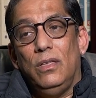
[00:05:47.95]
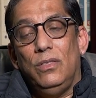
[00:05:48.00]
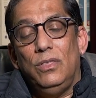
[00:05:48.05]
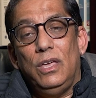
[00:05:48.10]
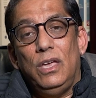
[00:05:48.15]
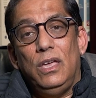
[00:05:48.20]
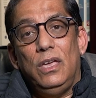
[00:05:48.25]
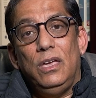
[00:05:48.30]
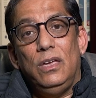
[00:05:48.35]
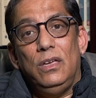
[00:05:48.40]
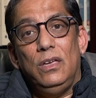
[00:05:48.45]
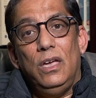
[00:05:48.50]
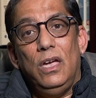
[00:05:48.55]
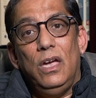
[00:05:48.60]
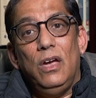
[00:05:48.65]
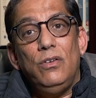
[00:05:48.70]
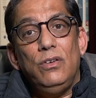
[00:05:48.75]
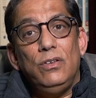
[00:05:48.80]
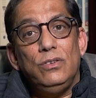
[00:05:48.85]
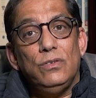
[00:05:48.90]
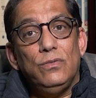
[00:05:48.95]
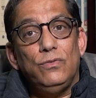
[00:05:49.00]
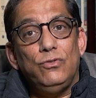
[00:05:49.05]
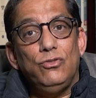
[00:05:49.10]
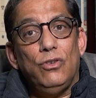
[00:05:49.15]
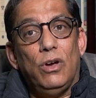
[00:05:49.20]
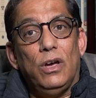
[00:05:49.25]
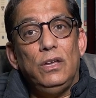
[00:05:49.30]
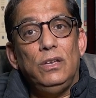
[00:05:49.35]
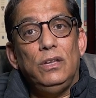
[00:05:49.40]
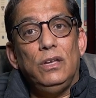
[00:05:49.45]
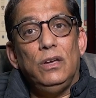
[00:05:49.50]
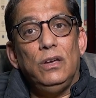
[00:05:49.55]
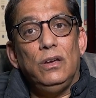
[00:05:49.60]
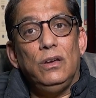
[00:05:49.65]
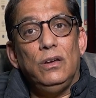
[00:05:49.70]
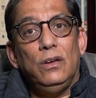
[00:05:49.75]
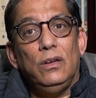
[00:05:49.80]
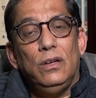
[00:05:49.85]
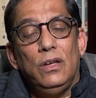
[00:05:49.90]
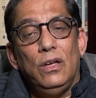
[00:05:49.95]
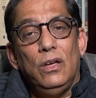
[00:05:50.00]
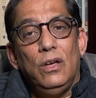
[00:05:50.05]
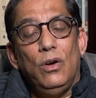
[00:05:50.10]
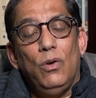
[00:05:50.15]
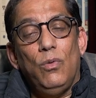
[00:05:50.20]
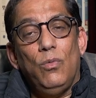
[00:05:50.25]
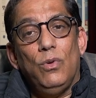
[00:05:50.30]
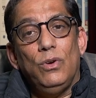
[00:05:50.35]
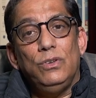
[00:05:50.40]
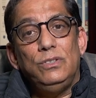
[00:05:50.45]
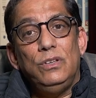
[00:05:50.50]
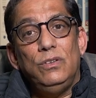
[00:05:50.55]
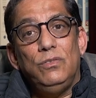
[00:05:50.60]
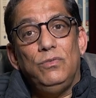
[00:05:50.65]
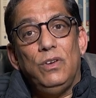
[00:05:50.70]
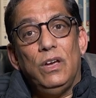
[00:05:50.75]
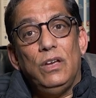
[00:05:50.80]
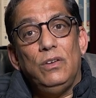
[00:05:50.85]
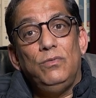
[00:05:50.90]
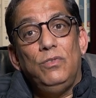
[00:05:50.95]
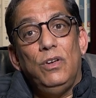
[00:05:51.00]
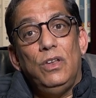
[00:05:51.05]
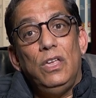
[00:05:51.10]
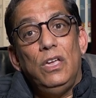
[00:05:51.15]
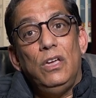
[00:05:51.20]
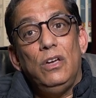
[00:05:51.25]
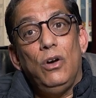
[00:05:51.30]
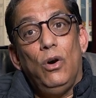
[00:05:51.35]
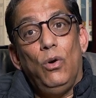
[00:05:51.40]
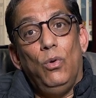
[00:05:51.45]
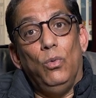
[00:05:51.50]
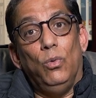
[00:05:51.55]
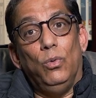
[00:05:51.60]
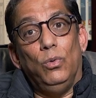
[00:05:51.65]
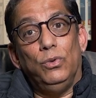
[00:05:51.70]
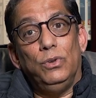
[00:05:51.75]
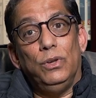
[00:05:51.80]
the areas of China was in fact very cold.